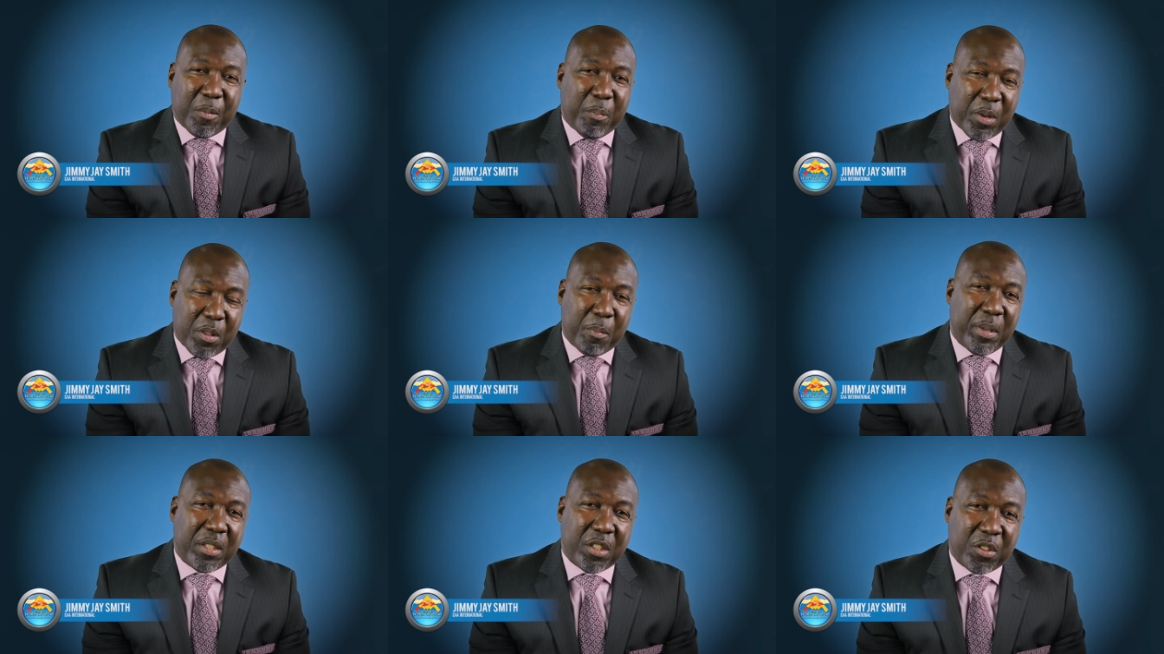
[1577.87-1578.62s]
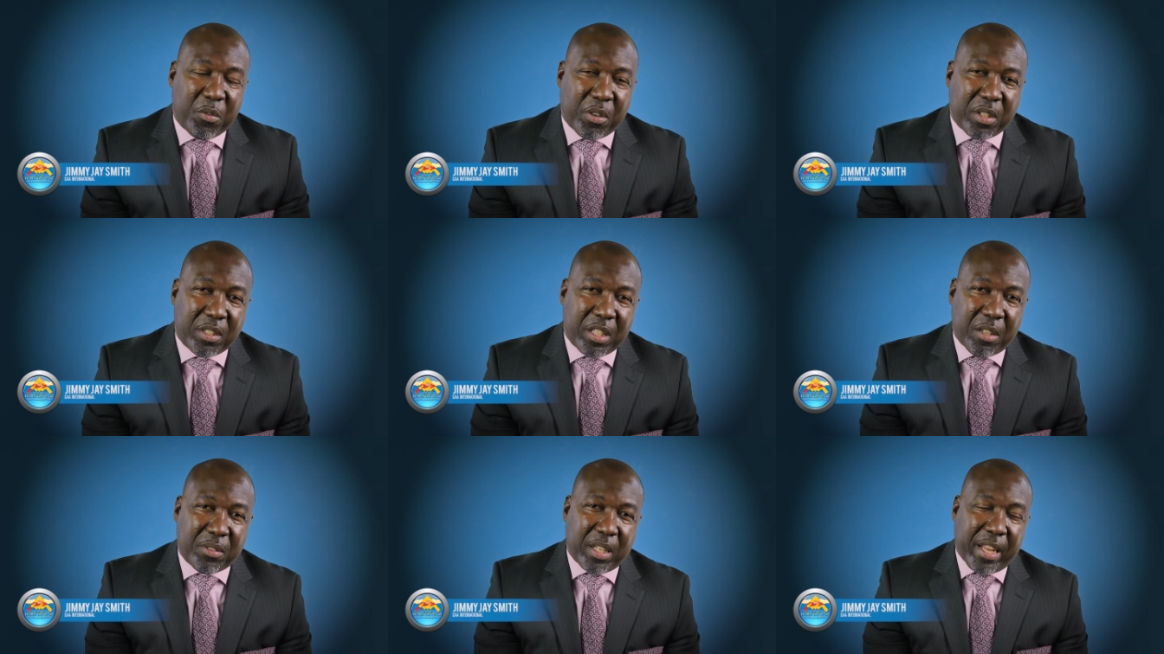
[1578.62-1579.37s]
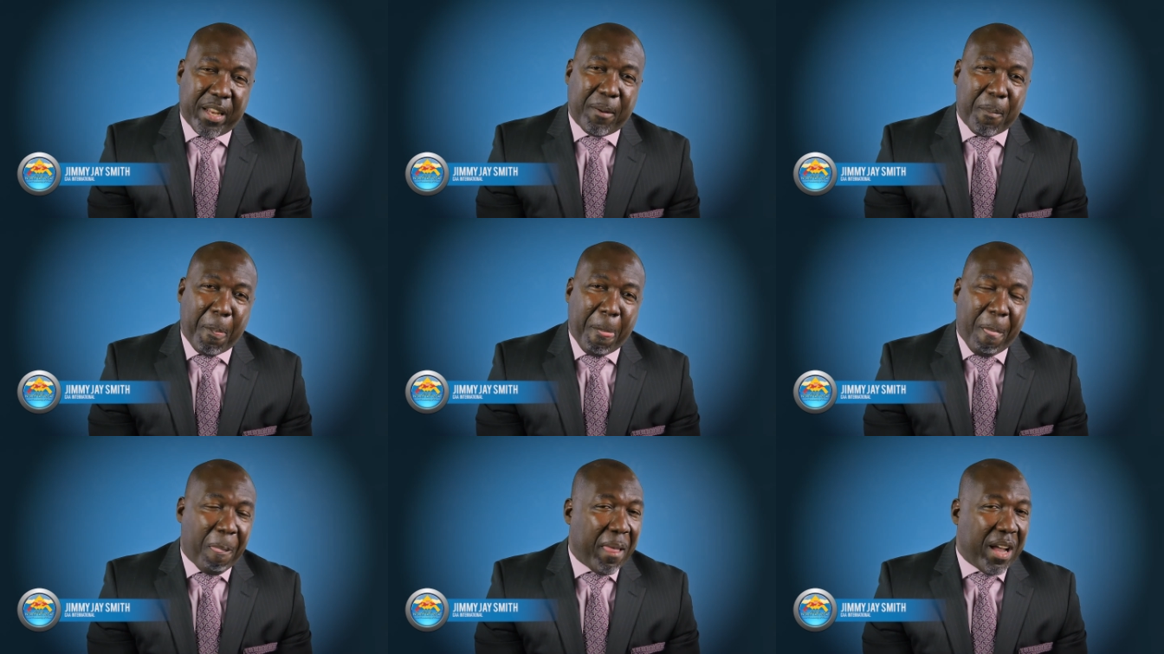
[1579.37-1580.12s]
Build a business for yourselves, lady.
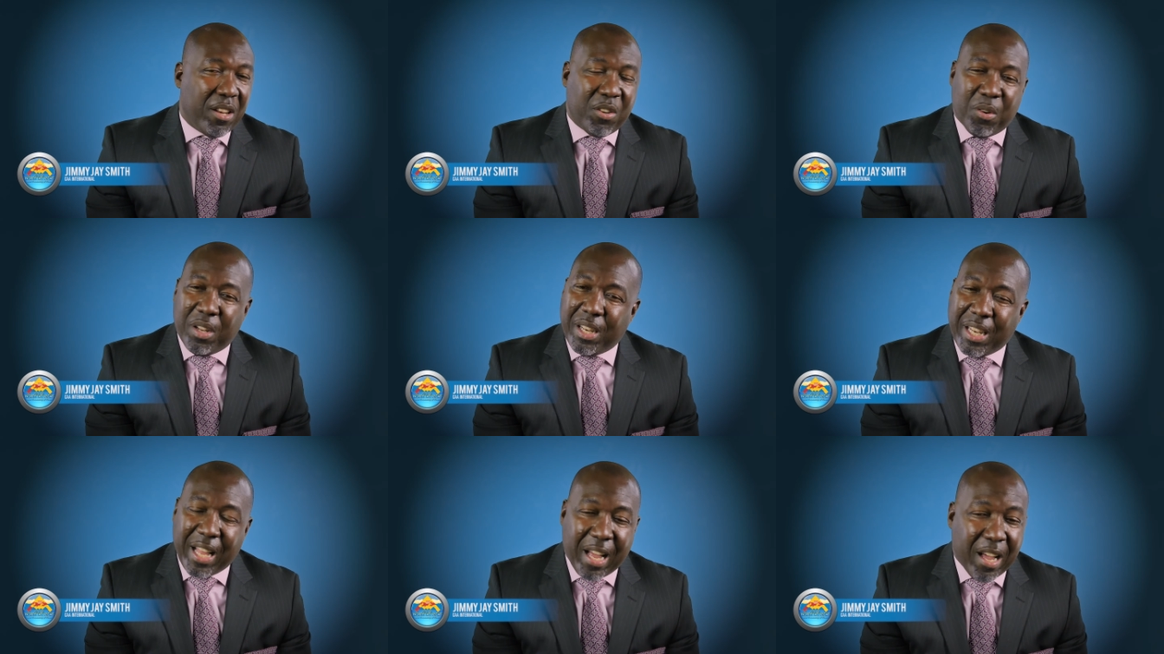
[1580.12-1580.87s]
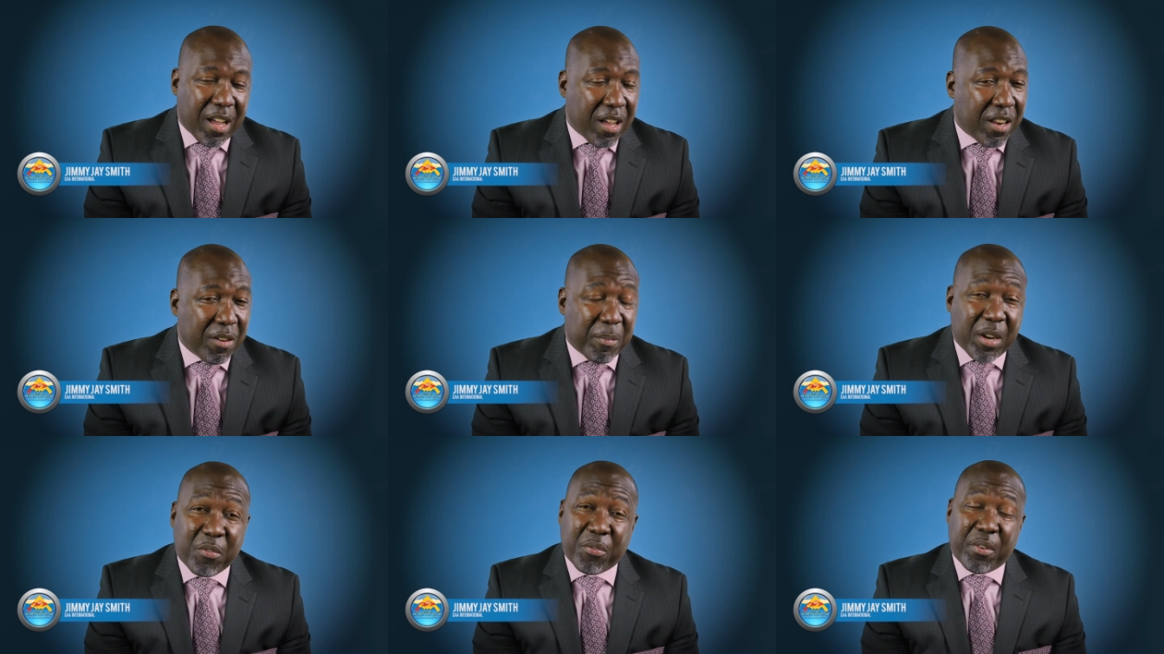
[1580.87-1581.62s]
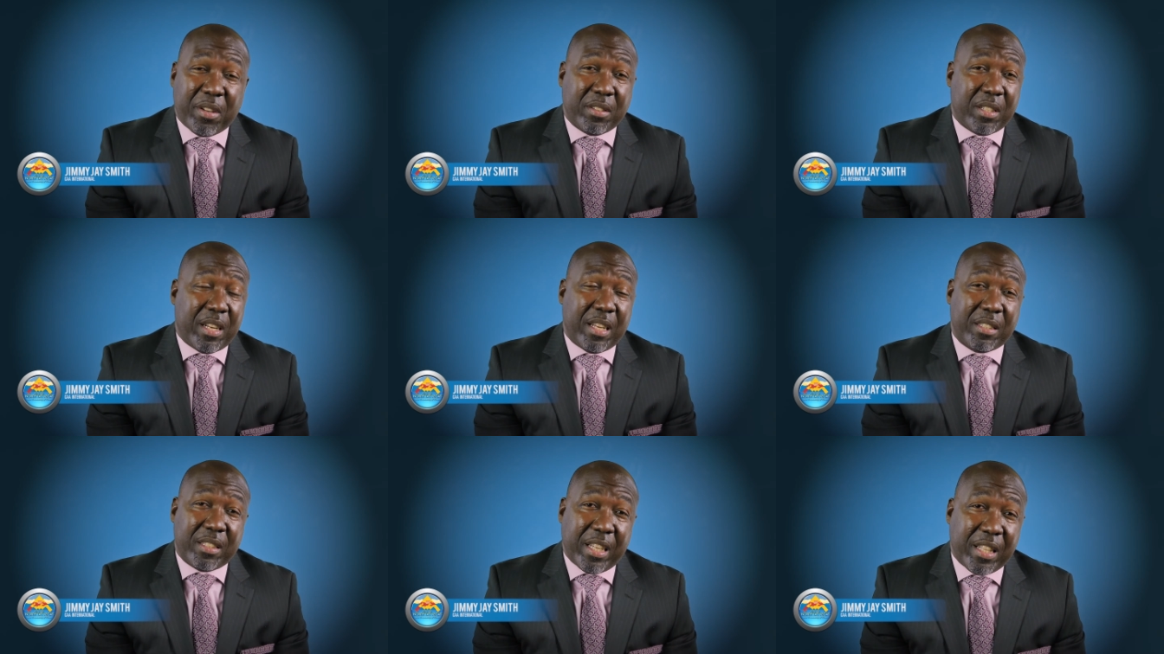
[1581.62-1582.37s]
I know a lot of my friends, and I
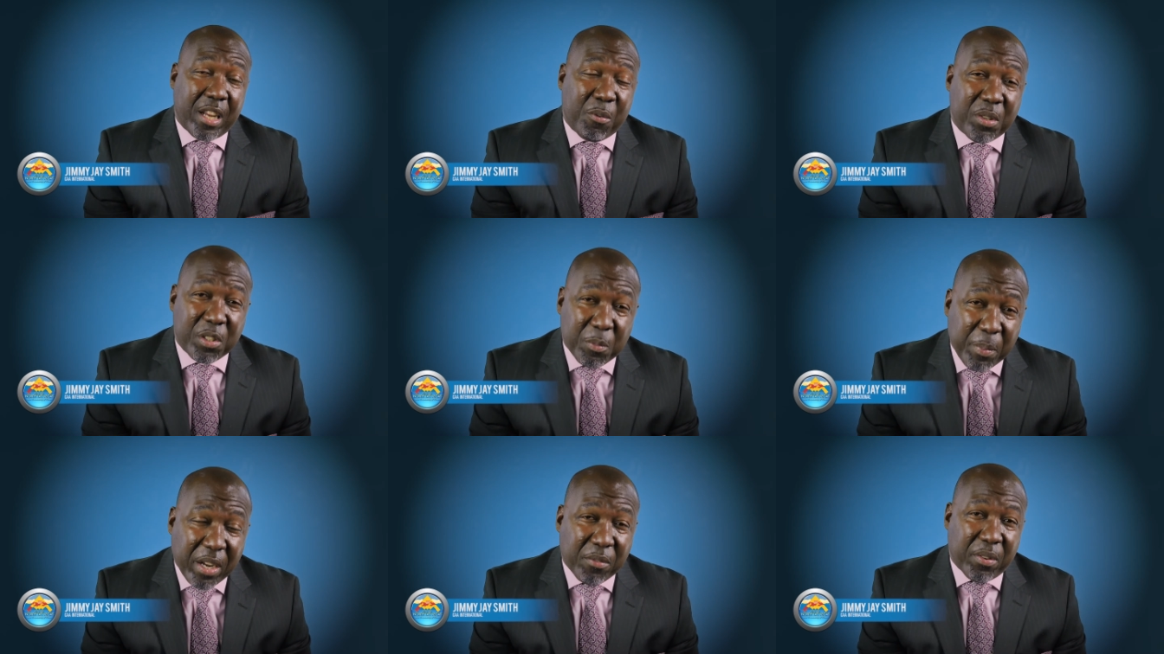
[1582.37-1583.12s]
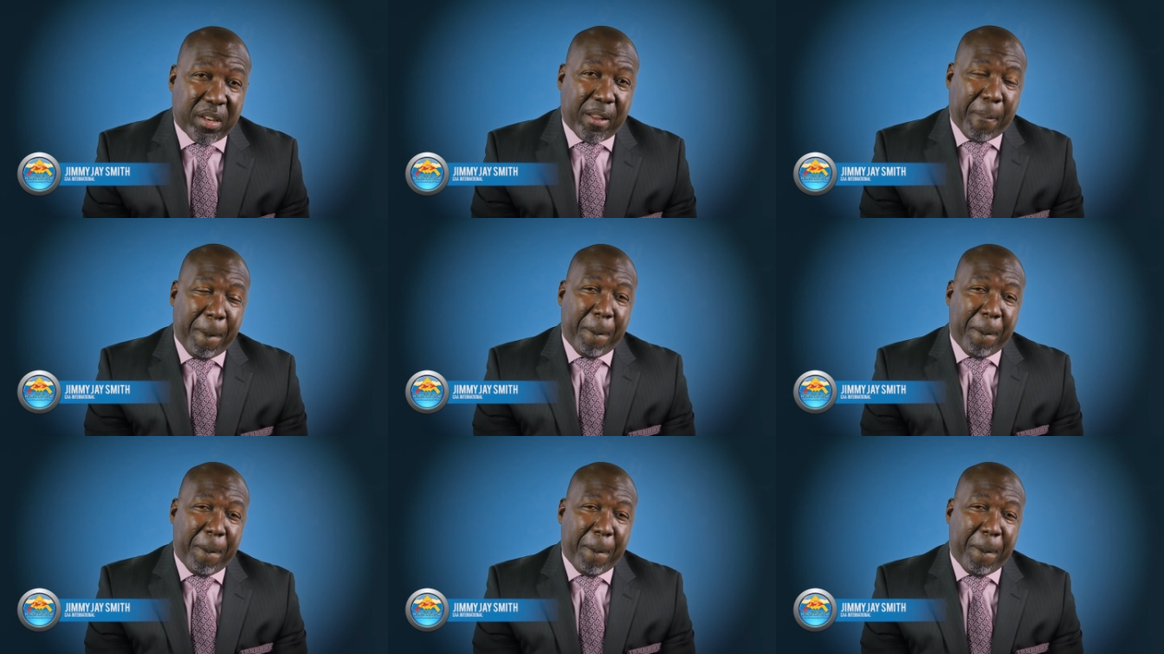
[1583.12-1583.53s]
say that respectfully,